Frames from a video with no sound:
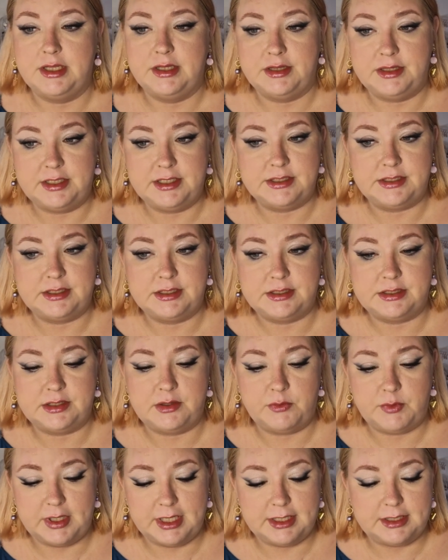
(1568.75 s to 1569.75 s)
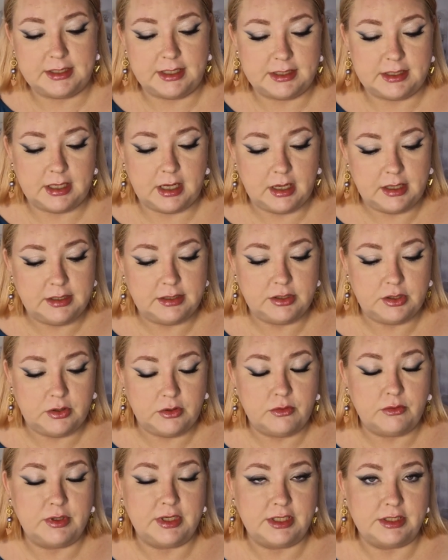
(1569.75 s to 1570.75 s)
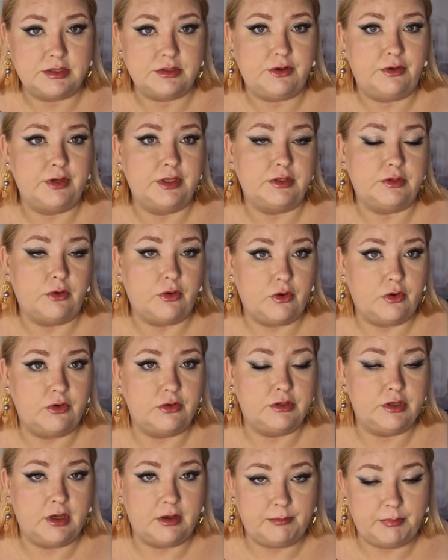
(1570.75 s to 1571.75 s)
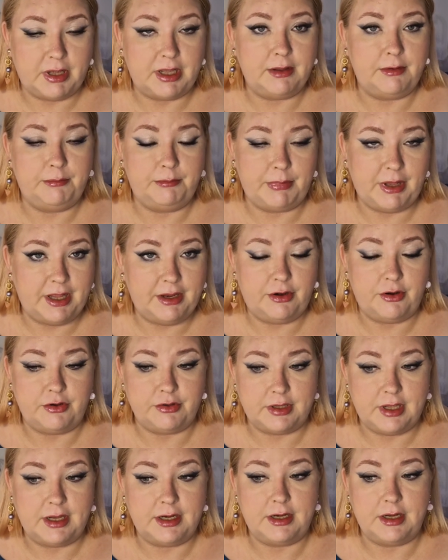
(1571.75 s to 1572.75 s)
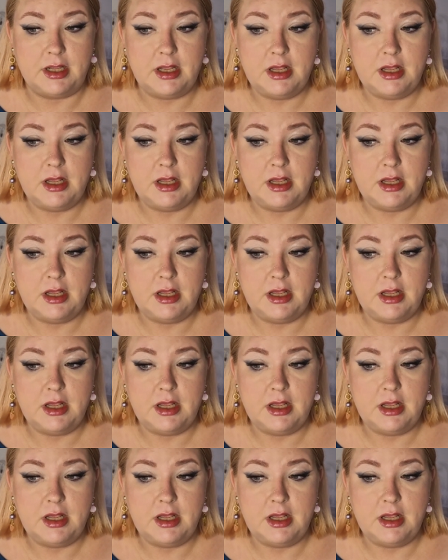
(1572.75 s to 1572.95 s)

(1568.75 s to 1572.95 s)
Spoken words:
this is the way that I know it's going to hold up better than